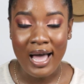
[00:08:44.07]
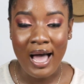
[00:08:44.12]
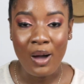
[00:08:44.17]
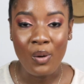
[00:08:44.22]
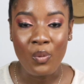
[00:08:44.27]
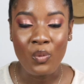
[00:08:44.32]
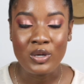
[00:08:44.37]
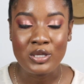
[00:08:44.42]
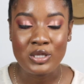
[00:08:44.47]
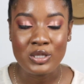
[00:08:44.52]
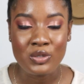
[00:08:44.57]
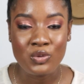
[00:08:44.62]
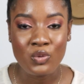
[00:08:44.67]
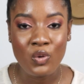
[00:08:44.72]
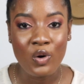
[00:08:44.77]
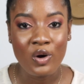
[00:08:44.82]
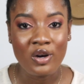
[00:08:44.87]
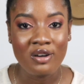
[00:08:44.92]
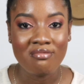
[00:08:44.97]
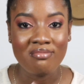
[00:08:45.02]
I was
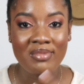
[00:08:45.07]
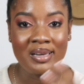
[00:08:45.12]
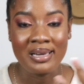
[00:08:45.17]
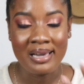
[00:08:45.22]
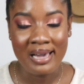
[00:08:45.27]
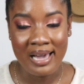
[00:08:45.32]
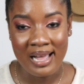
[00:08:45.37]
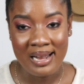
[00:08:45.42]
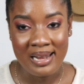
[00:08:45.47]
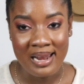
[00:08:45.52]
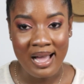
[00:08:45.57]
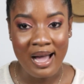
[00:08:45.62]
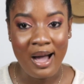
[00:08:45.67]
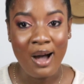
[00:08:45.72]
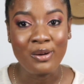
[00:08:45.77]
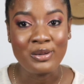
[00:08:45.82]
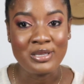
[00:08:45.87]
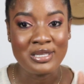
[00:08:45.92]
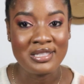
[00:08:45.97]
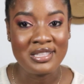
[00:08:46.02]
not in Ghana,
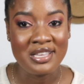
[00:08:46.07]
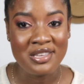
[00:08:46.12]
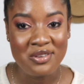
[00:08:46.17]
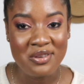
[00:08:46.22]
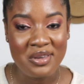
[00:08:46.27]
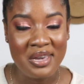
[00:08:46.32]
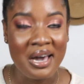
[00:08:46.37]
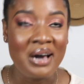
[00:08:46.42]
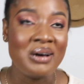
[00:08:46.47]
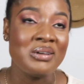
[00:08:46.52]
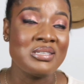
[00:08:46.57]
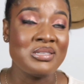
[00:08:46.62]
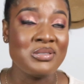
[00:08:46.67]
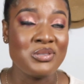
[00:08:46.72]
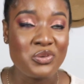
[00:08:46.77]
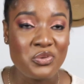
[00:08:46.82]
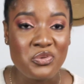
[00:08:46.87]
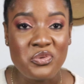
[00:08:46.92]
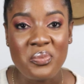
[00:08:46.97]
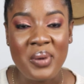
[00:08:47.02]
I was in the U K, I was in
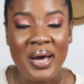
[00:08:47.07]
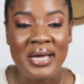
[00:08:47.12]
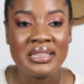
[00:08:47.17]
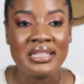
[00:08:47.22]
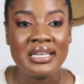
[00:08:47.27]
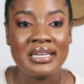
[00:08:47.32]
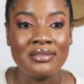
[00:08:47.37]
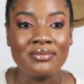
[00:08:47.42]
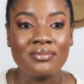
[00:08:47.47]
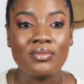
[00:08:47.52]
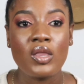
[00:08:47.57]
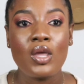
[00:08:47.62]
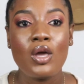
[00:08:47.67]
school by then.